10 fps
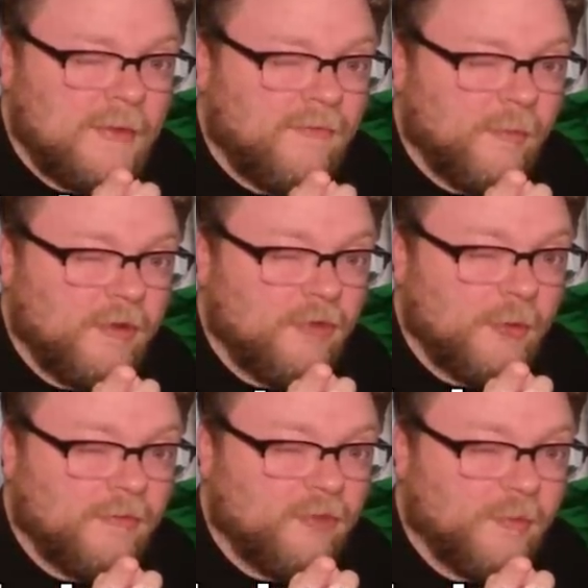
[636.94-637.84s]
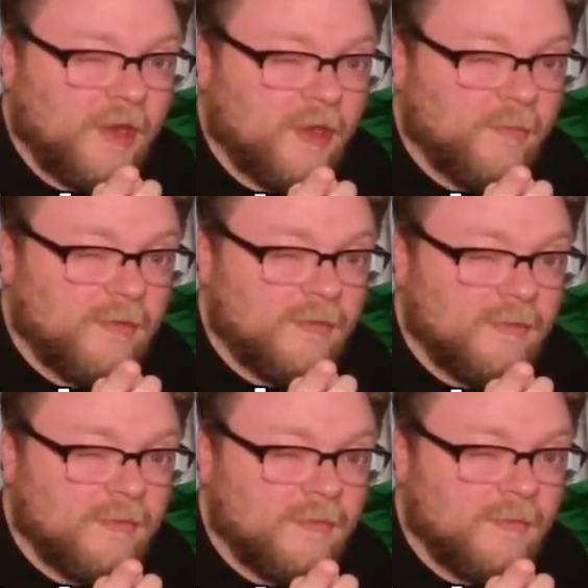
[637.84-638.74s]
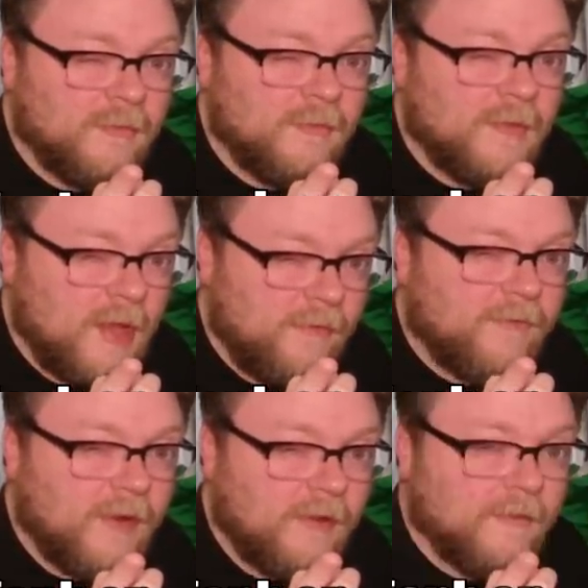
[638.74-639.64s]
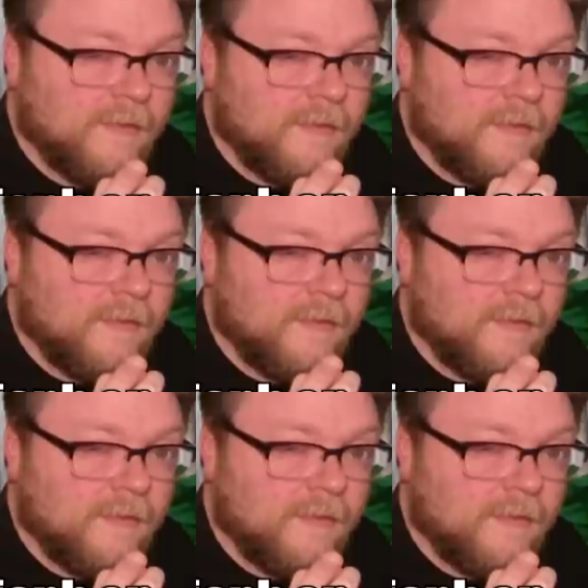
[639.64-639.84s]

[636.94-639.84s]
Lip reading: I see what you're doing, Stupendium. I see.